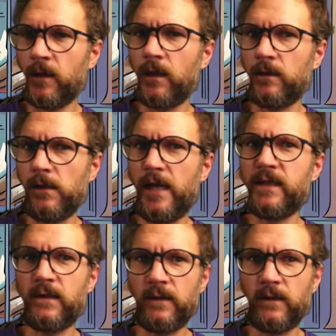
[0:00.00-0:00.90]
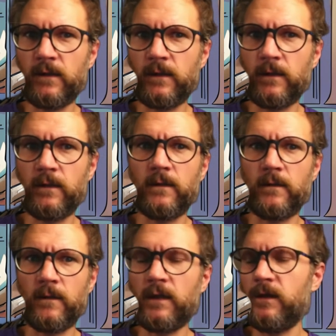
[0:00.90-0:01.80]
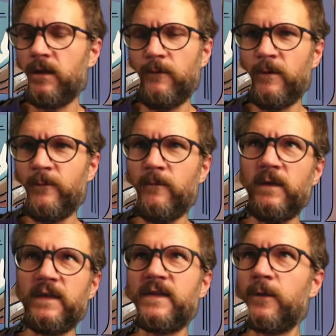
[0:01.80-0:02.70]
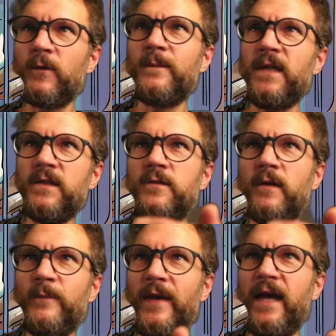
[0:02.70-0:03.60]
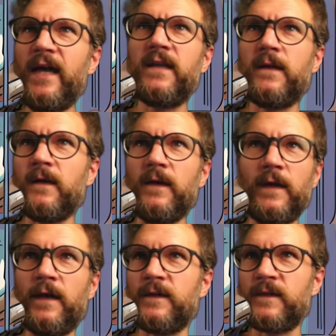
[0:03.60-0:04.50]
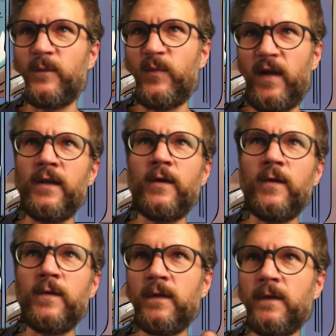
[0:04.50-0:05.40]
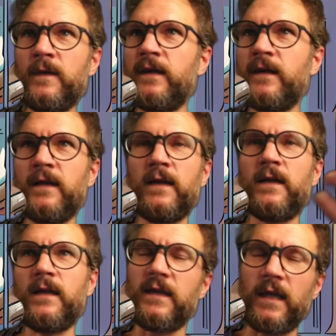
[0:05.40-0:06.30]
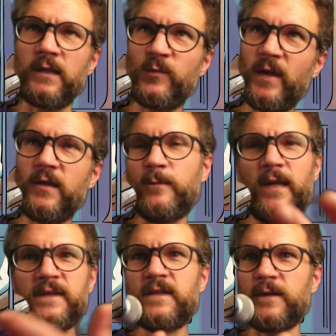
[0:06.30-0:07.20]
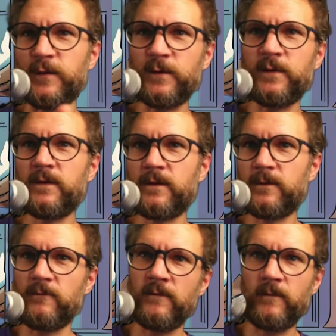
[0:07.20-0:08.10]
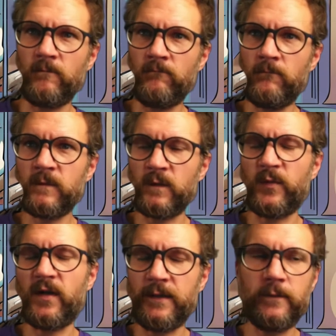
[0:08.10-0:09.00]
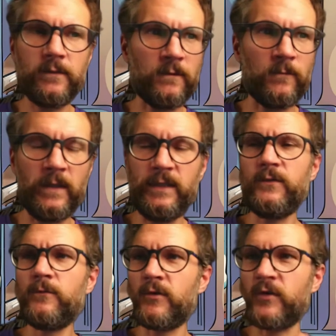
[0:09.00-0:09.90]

light uh, what let's say what made you a bad uh, soprano and a better mezzo soprano when you were a